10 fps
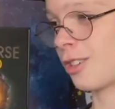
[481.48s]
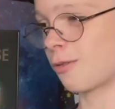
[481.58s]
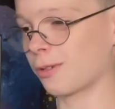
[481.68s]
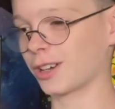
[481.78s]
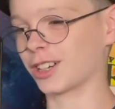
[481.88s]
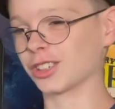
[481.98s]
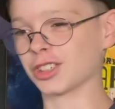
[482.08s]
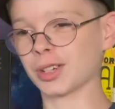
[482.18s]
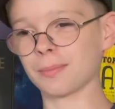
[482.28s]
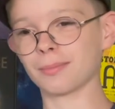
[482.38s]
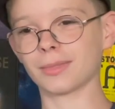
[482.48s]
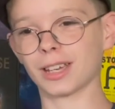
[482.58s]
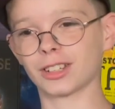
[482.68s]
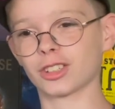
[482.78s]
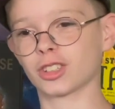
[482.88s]
We are Jim
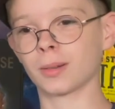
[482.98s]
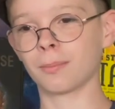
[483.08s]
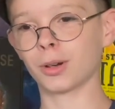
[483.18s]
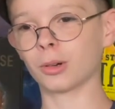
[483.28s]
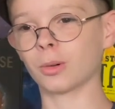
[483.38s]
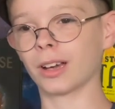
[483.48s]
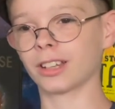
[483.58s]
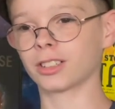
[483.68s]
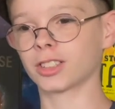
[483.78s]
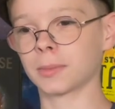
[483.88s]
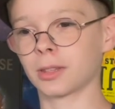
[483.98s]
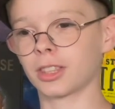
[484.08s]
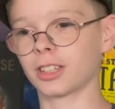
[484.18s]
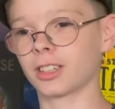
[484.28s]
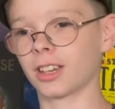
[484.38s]
and Jimbo and
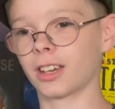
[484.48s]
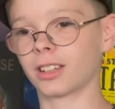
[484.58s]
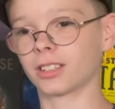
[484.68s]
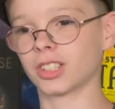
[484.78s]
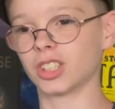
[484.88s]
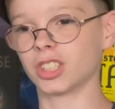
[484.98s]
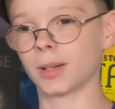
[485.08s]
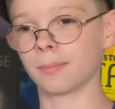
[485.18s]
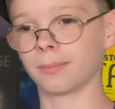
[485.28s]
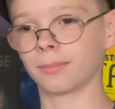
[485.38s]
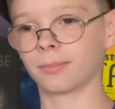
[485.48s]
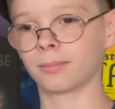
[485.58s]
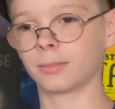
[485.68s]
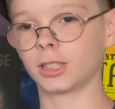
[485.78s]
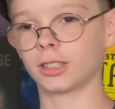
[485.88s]
Jimothy and
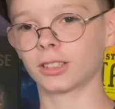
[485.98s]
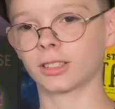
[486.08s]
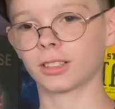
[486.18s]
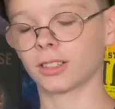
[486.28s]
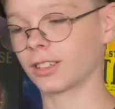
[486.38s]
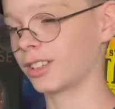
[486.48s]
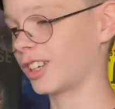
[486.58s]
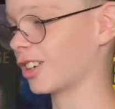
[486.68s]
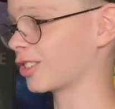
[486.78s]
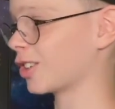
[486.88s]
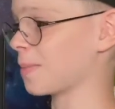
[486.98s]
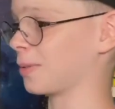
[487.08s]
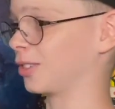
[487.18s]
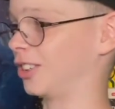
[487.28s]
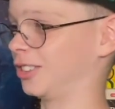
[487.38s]
Jimmy
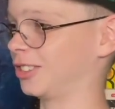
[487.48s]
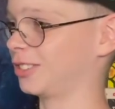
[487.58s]
Incorporated.